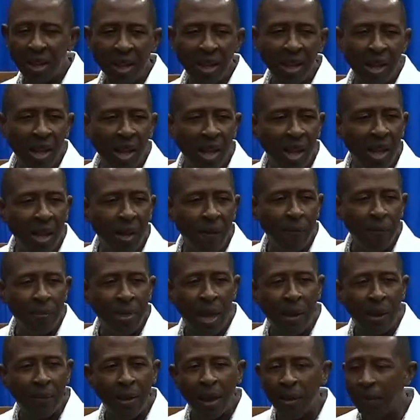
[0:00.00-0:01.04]
Eh?
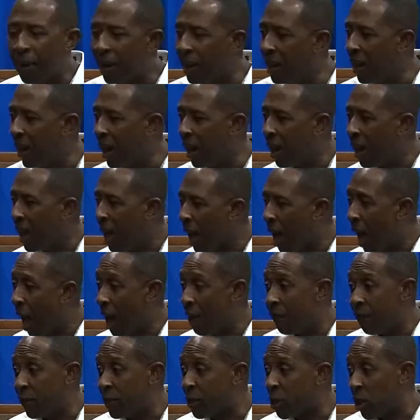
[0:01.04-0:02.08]
Then my man,
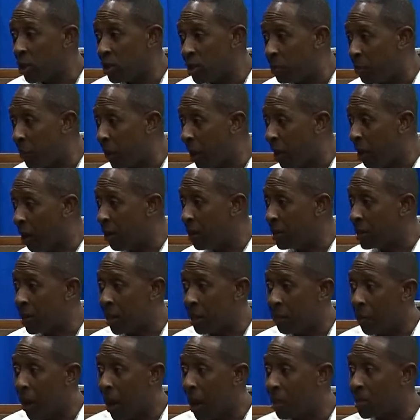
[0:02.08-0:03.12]
and trust me, you know, you see the
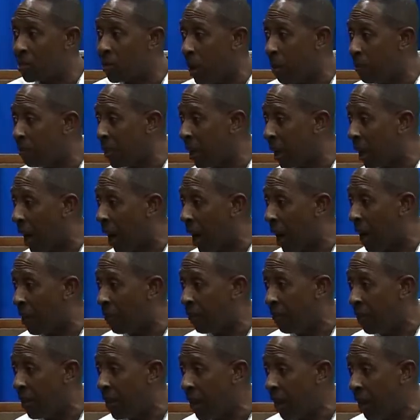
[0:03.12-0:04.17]
mask where him take
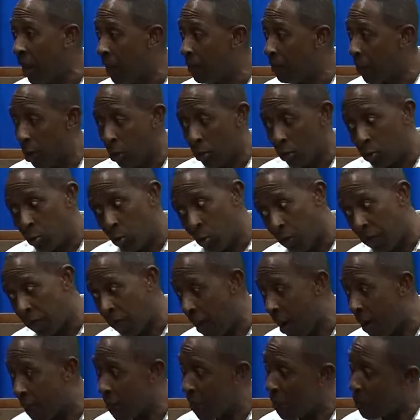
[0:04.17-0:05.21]
off. He not look too
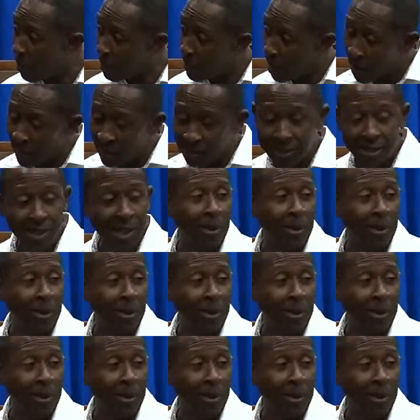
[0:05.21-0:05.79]
far from the mask.